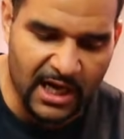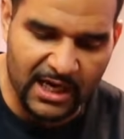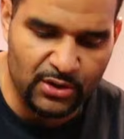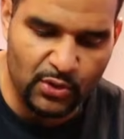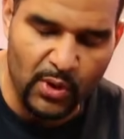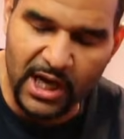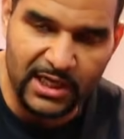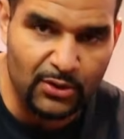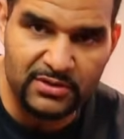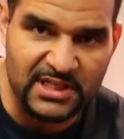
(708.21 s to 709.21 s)
I don't know
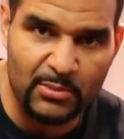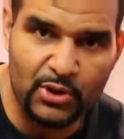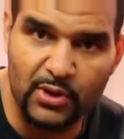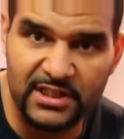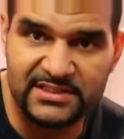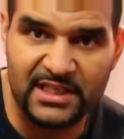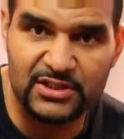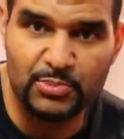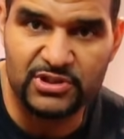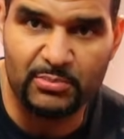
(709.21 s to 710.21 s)
why, a long time ago I
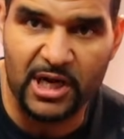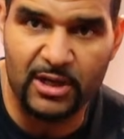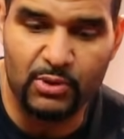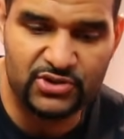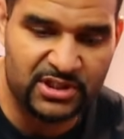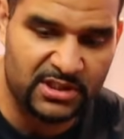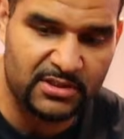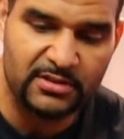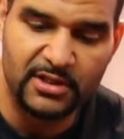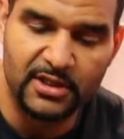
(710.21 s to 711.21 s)
decided to put some BioBowls in
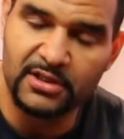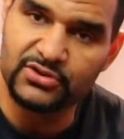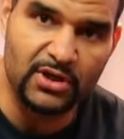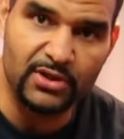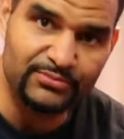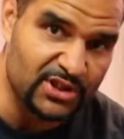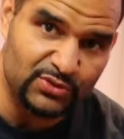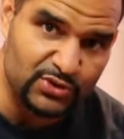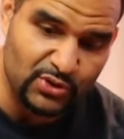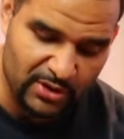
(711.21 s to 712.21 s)
here. So this
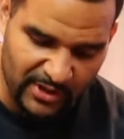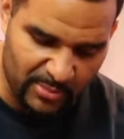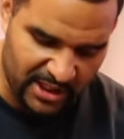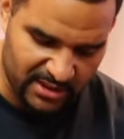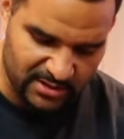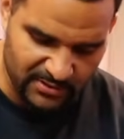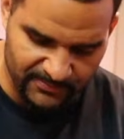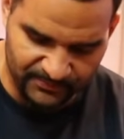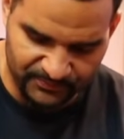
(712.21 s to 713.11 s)
was going right back in there.